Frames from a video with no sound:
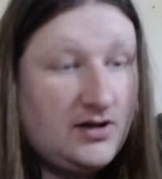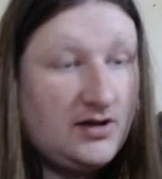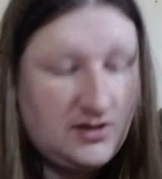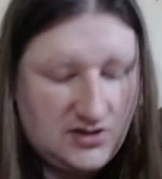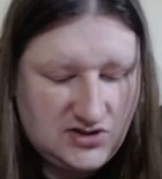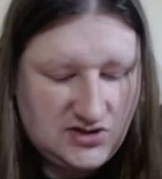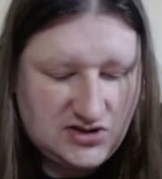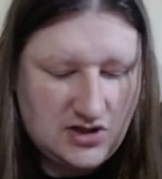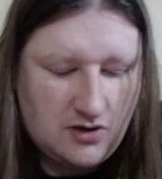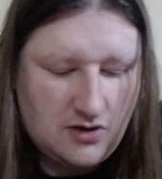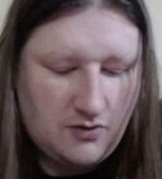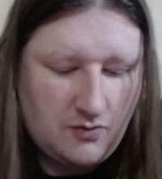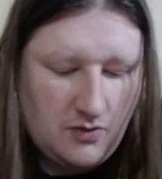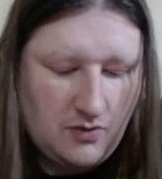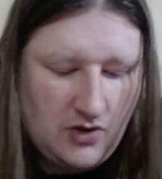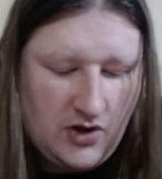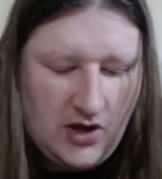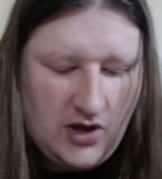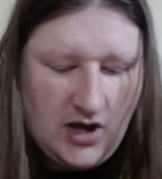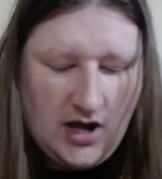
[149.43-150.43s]
So,
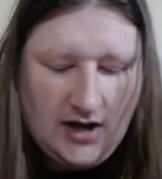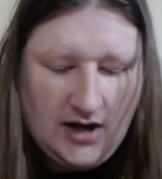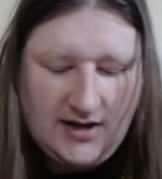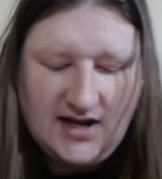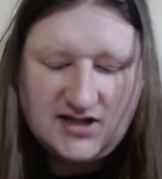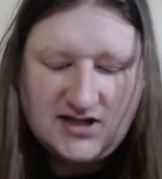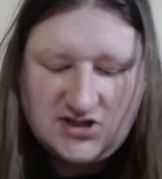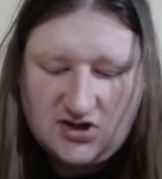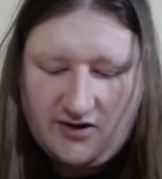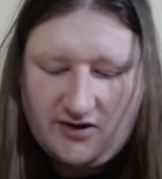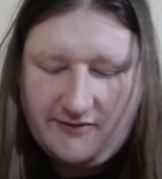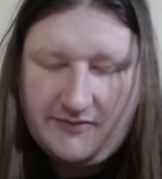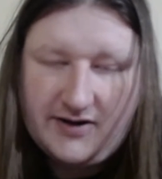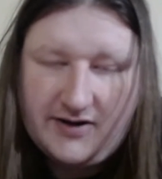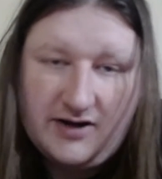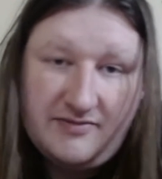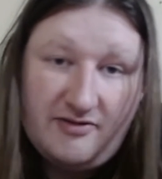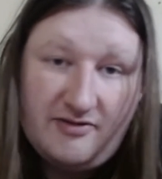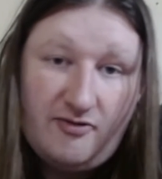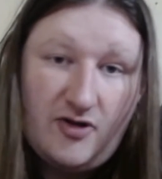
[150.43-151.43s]
next card we're
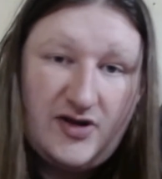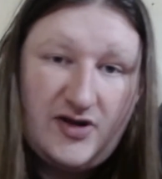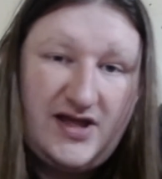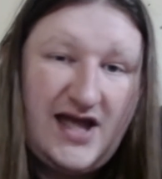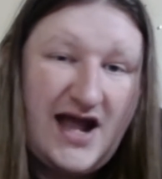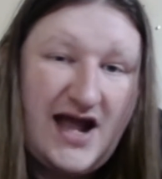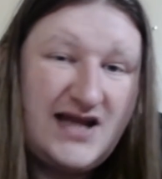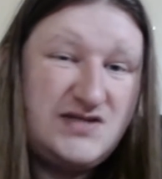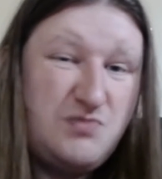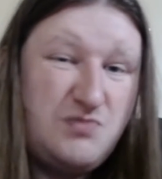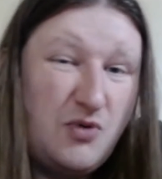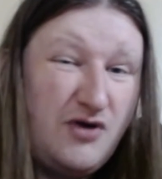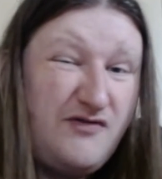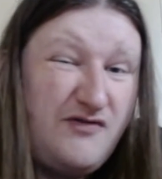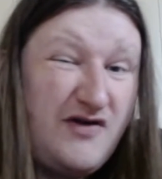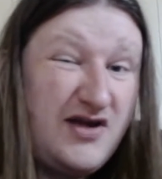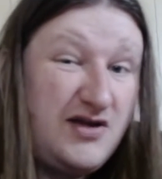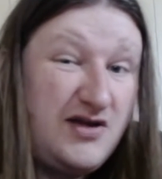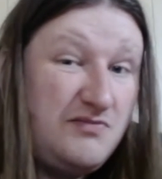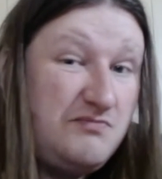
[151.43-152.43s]
going to be looking at is more of
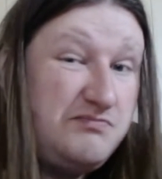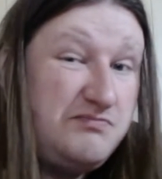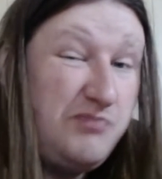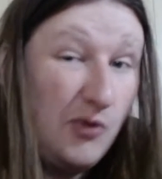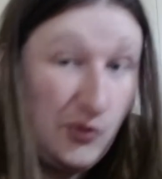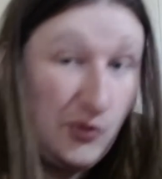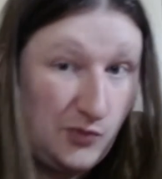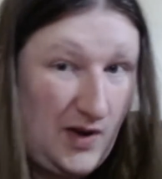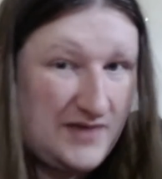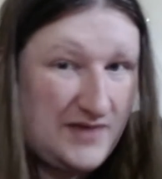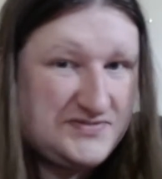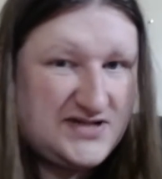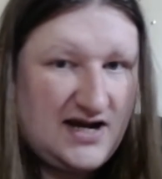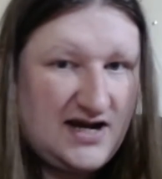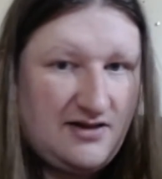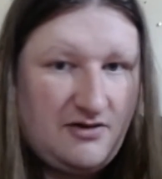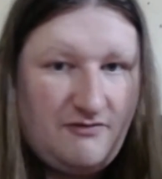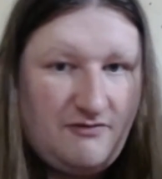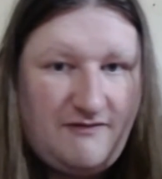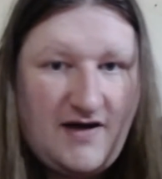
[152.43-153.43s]
a board wipe
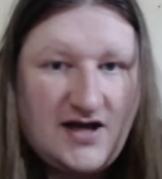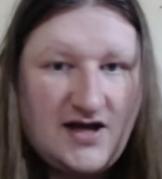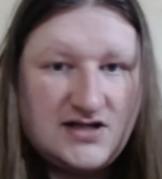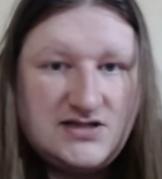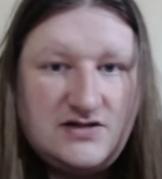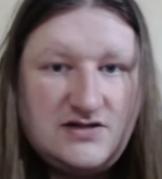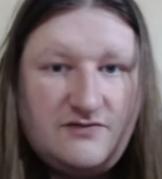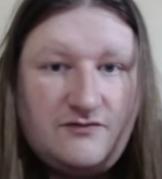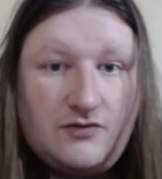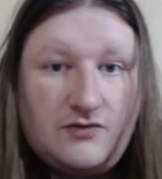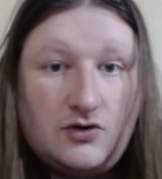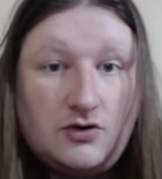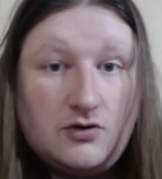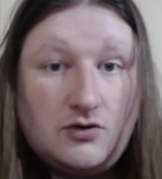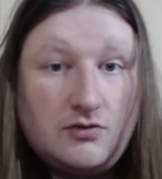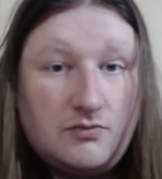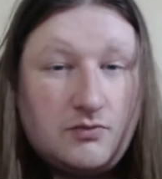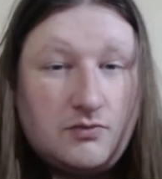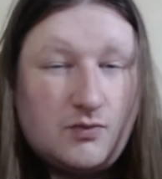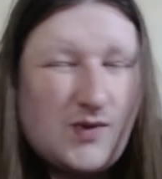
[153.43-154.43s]
style effect for
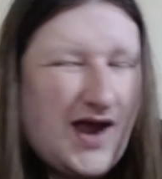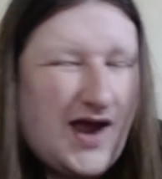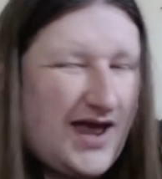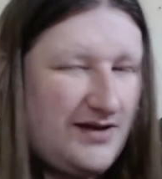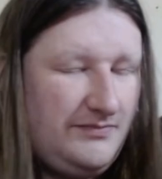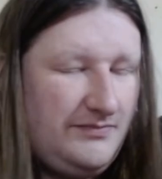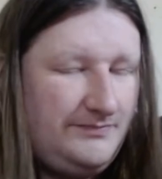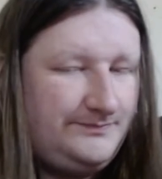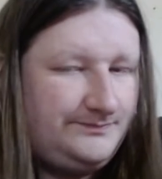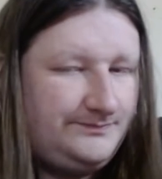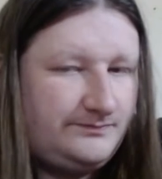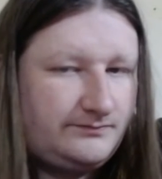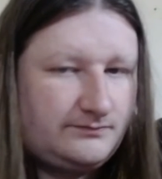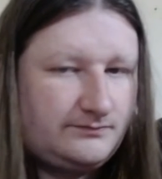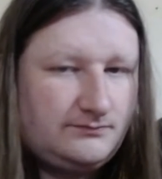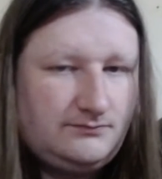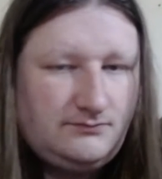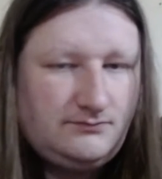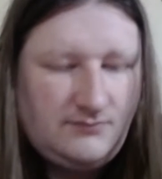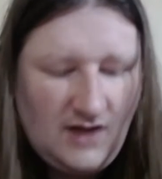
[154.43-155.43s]
red.
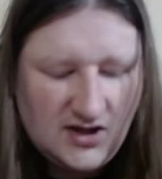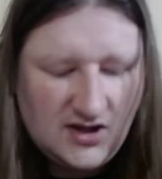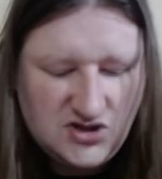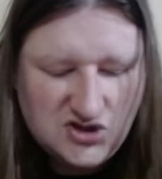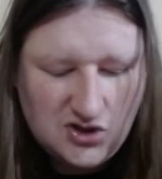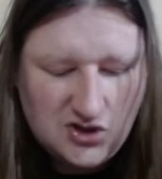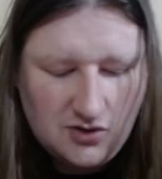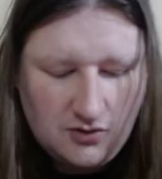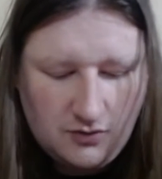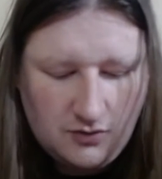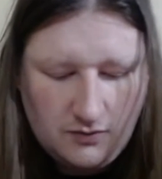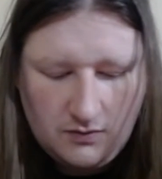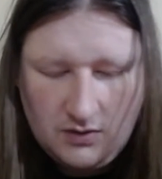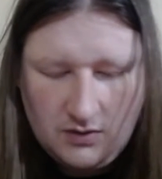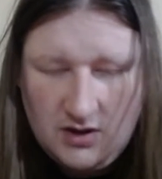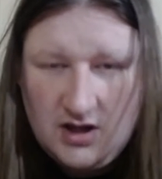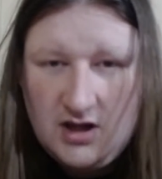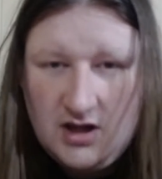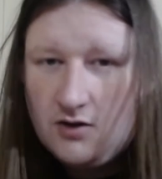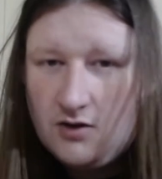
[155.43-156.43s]
So,
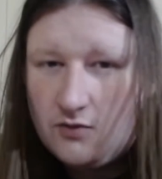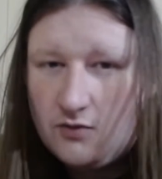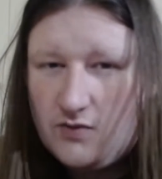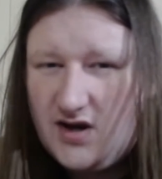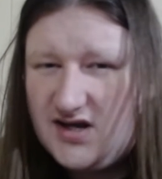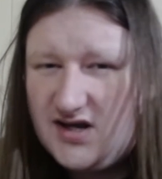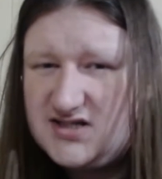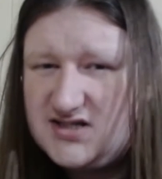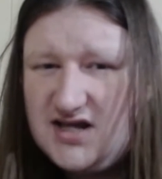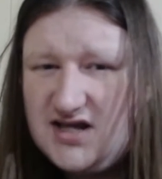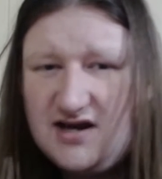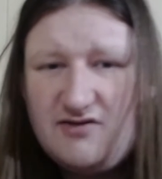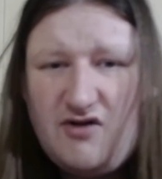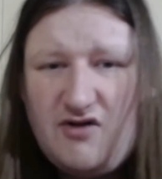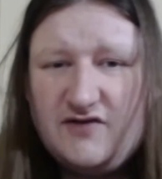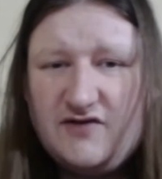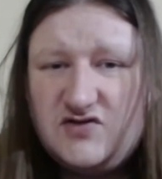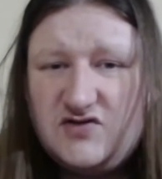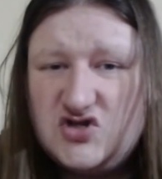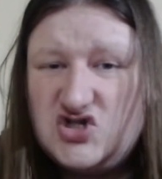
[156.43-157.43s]
red doesn't get a lot
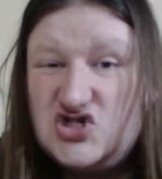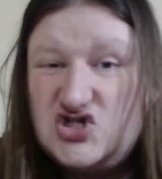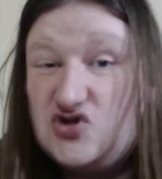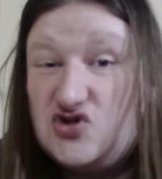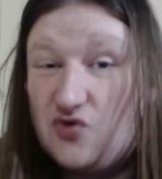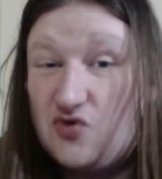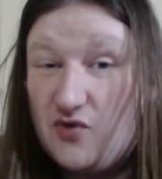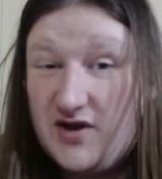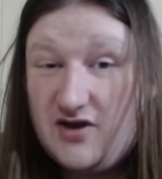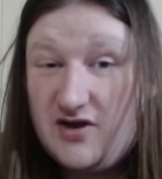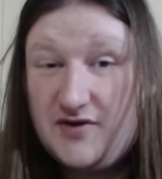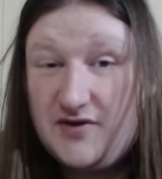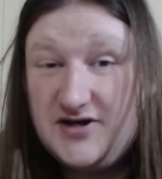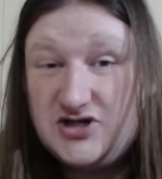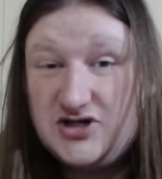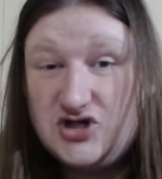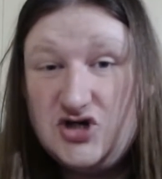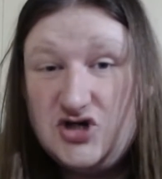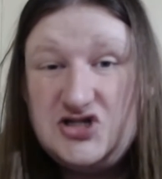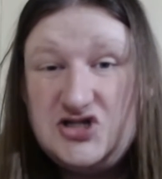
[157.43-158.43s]
of destroy
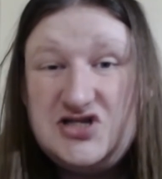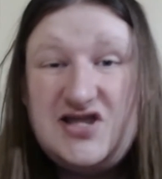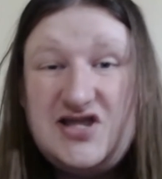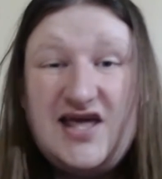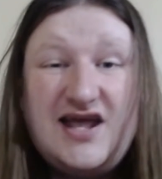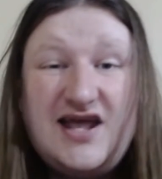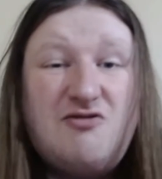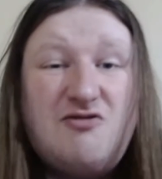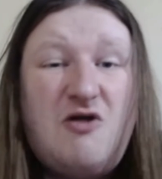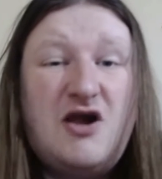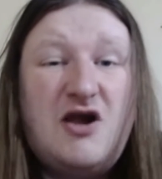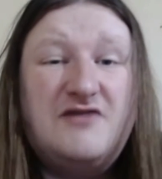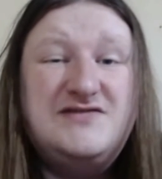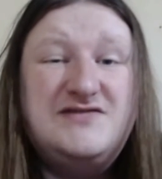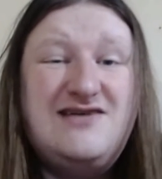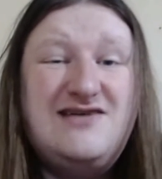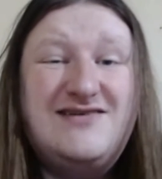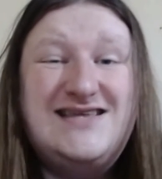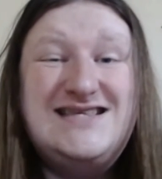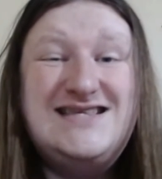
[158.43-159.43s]
creatures, they get a lot of
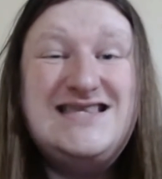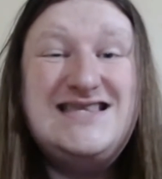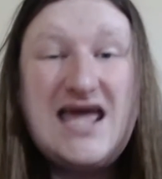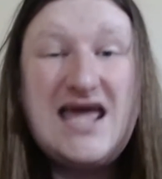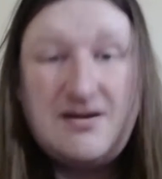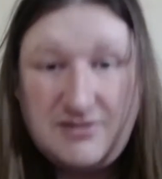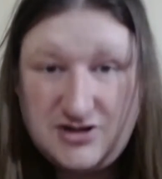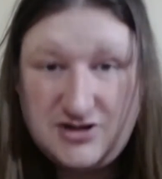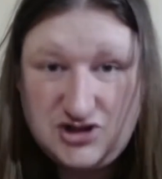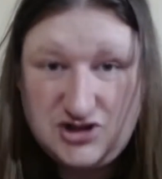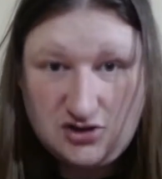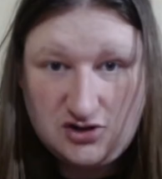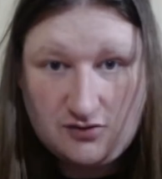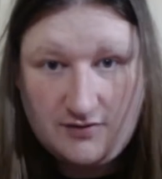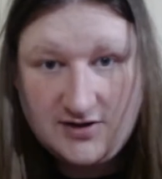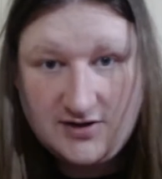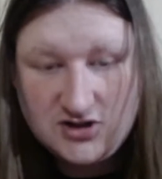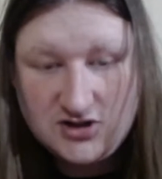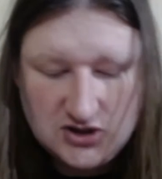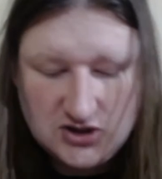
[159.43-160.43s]
dealing damage to
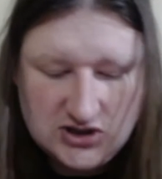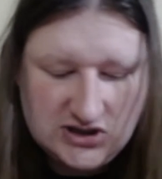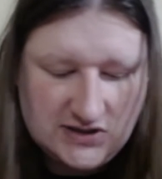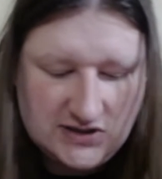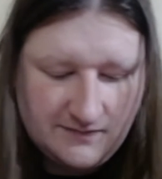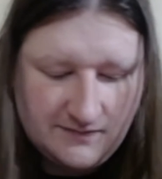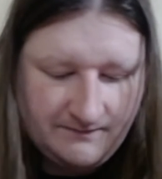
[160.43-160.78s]
creatures.